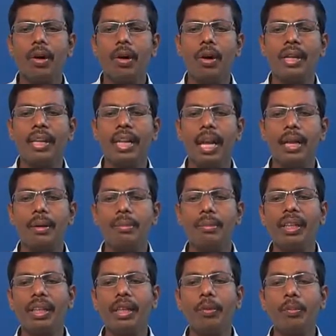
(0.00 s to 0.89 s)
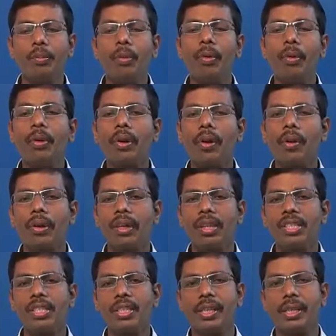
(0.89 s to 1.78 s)
or can become more
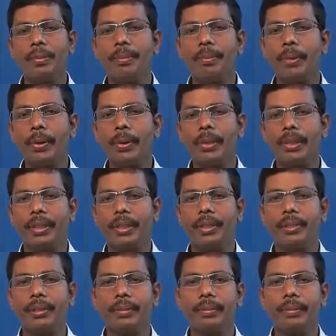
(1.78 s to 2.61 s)
or less important.